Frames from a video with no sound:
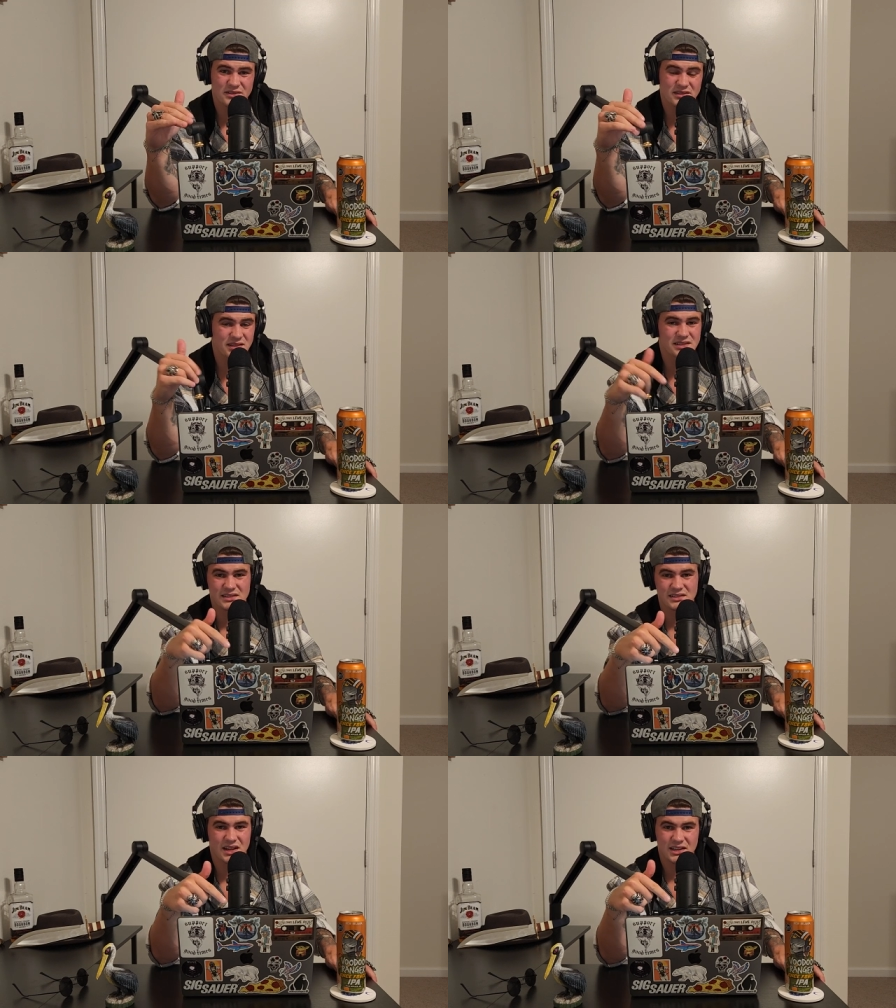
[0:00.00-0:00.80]
this is
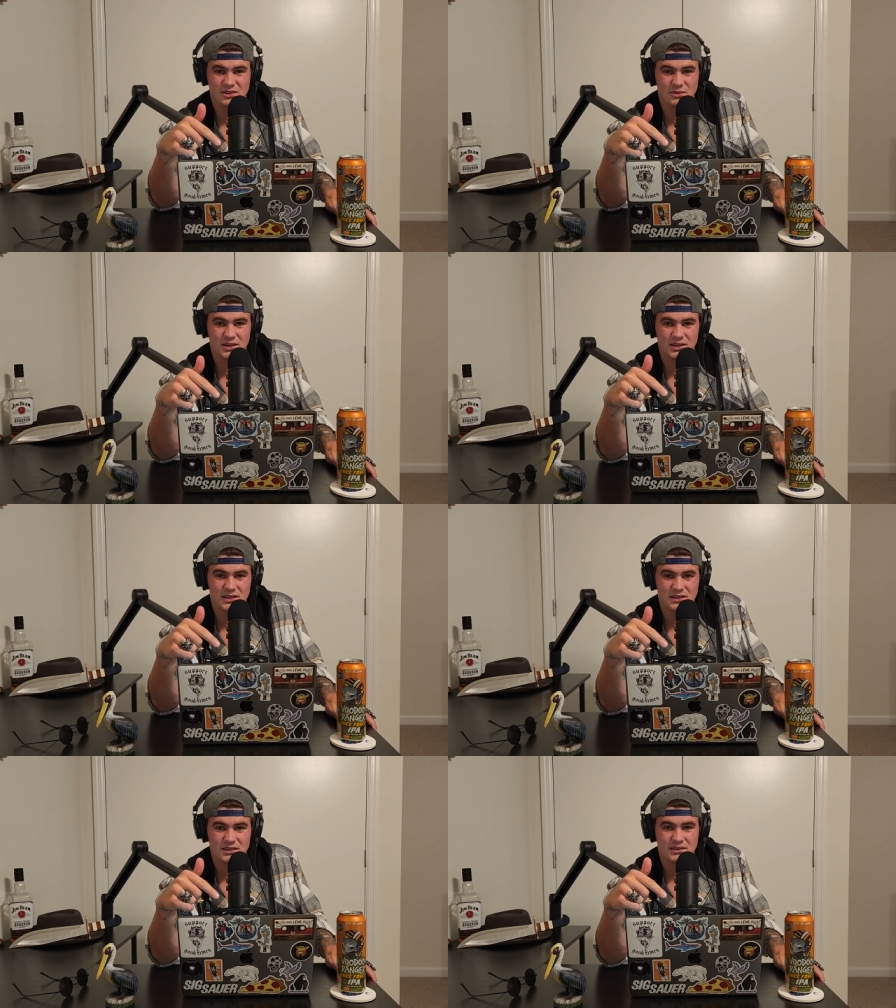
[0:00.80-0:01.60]
not going to work.
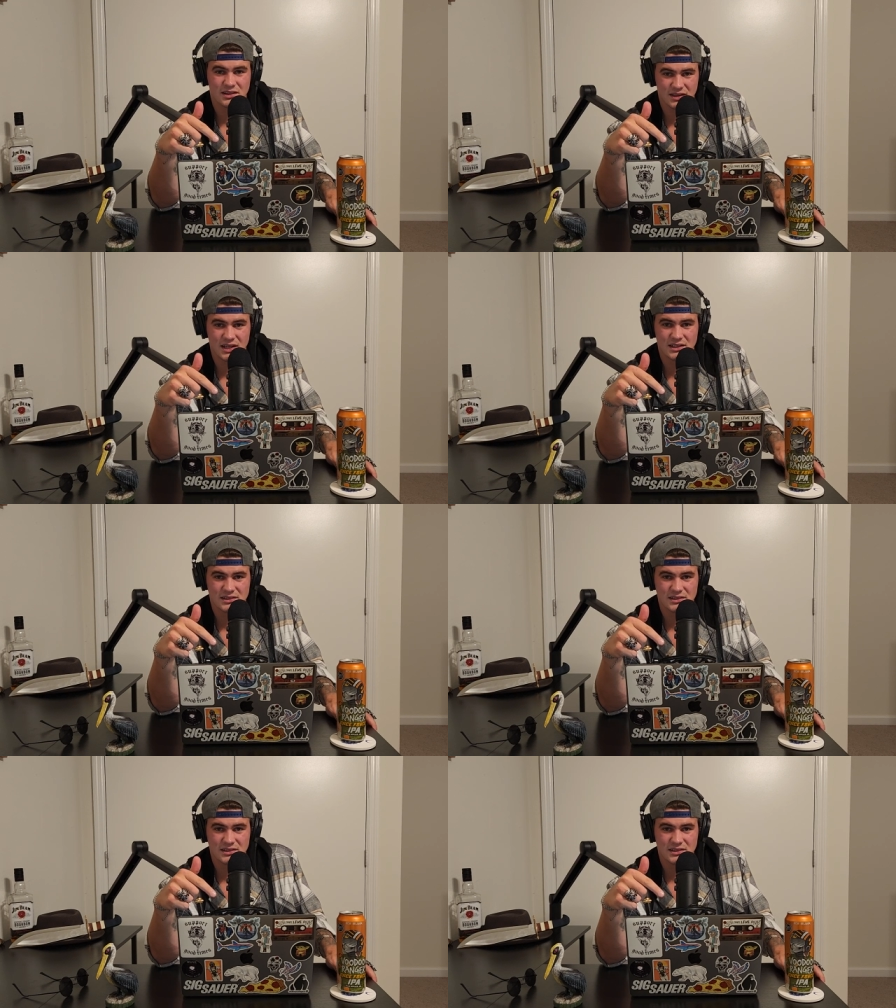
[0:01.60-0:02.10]
All right.